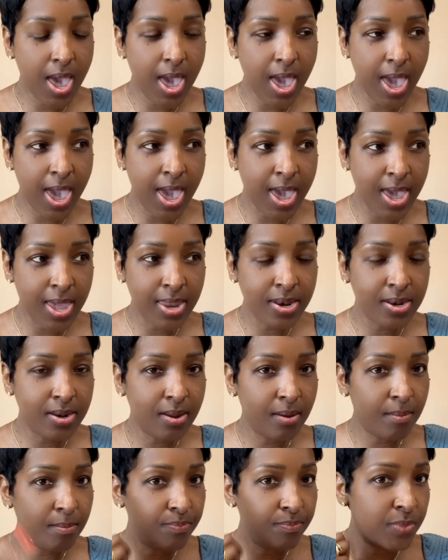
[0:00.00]
And
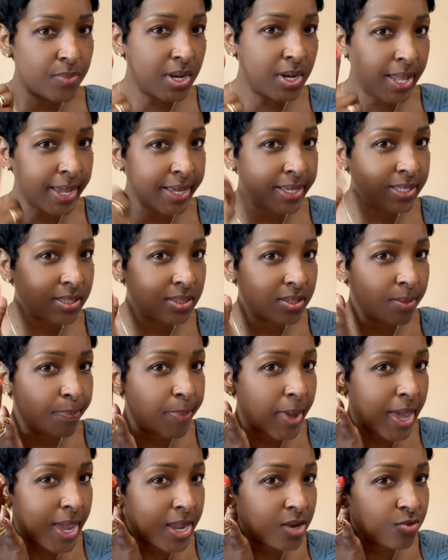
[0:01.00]
like the
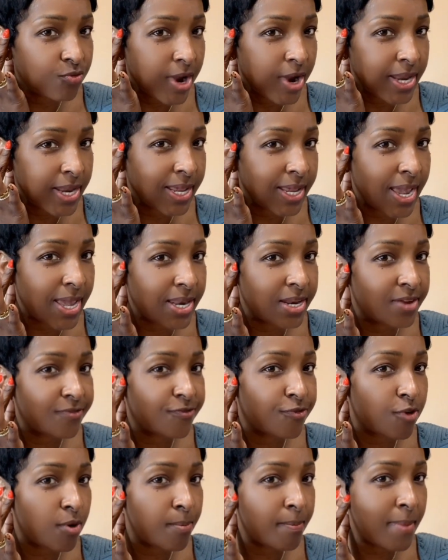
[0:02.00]
pain radiated
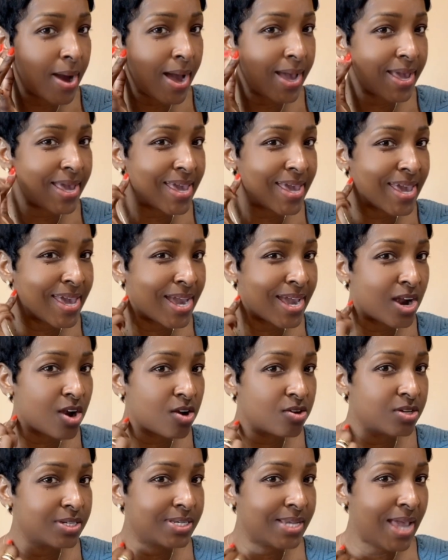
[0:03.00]
from my
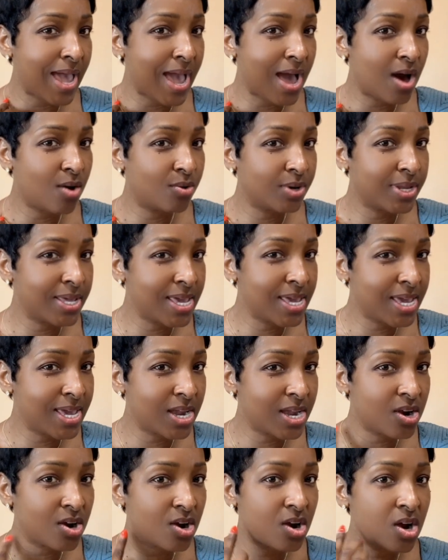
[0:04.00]
ear down
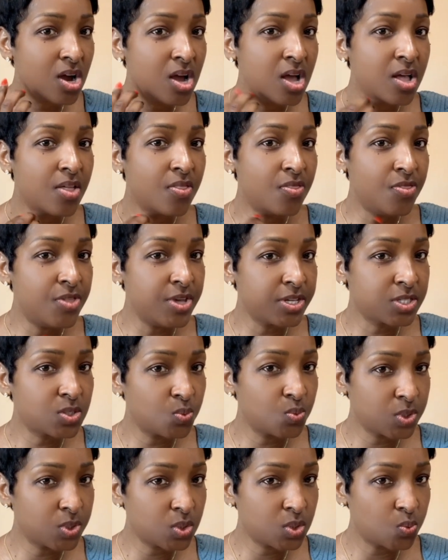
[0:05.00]
here. This
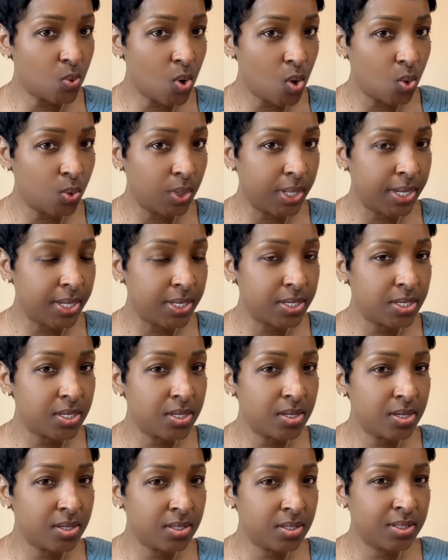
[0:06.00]
was swollen.
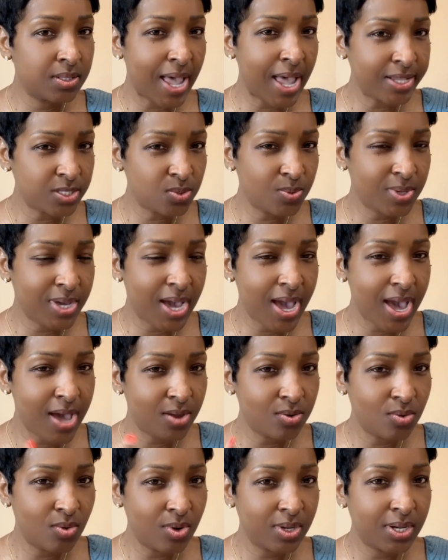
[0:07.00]
Last week I
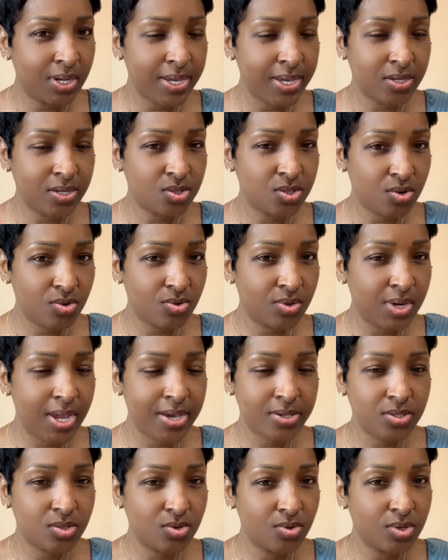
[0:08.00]
had on like a
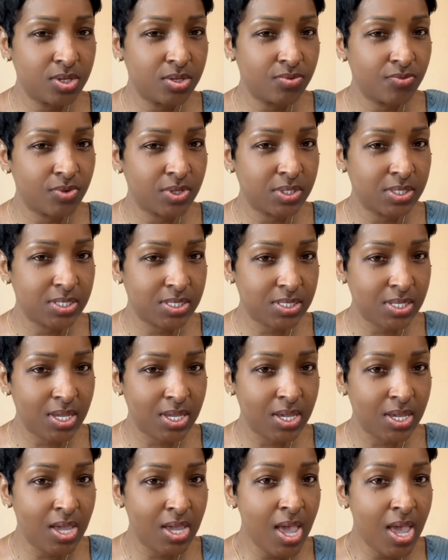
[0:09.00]
turtleneck, so you couldn't really
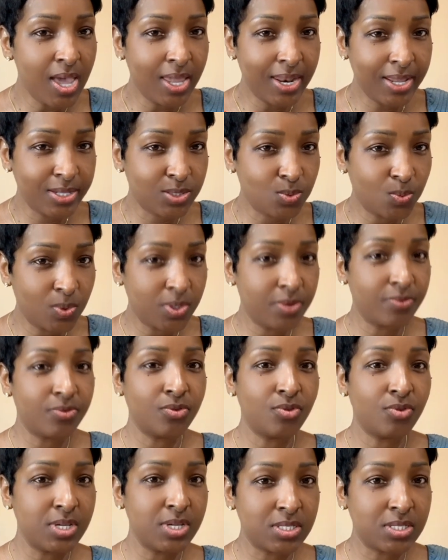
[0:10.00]
see. That's one of the
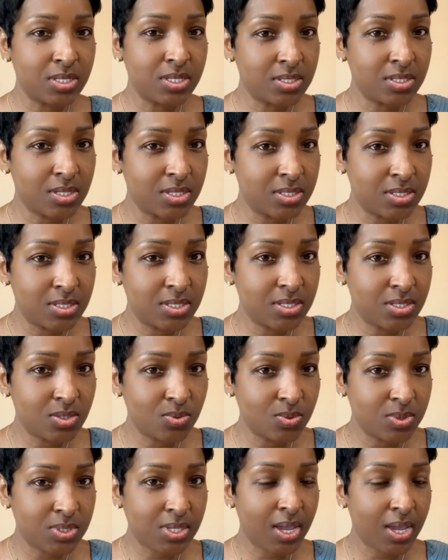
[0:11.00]
reasons, because this
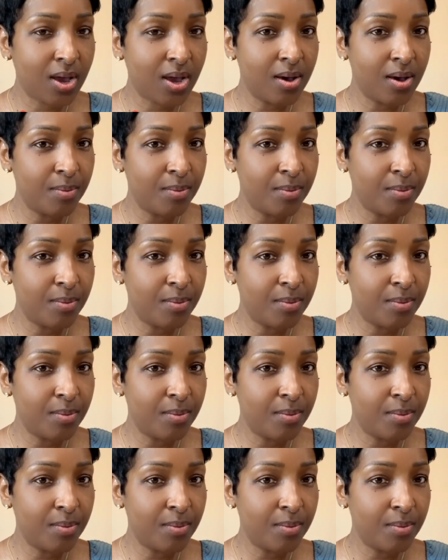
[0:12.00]
was like